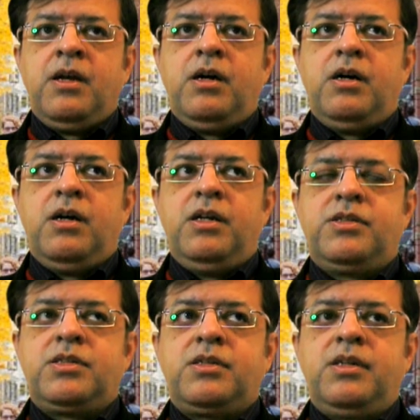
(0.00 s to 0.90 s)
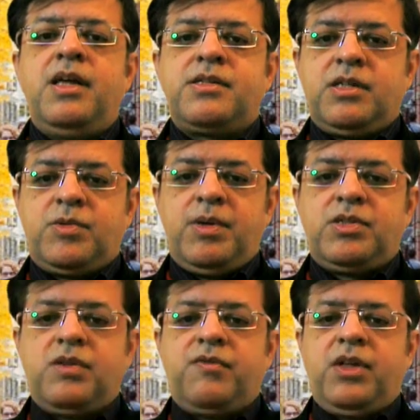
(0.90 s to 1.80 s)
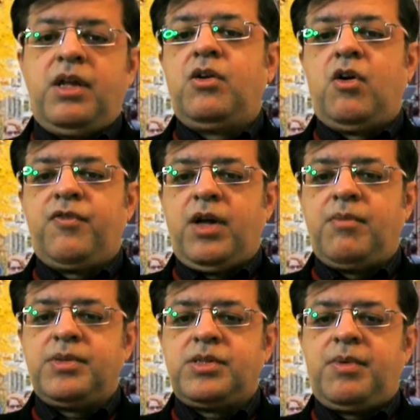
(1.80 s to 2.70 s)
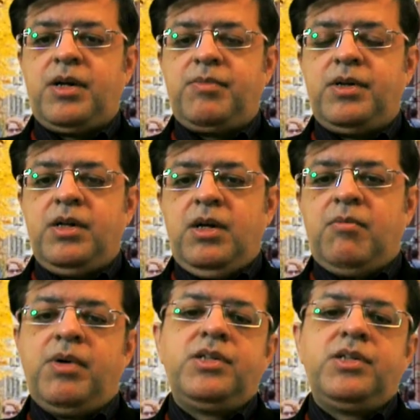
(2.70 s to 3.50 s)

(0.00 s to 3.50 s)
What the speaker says: it's less expensive than an off-campus apartment. But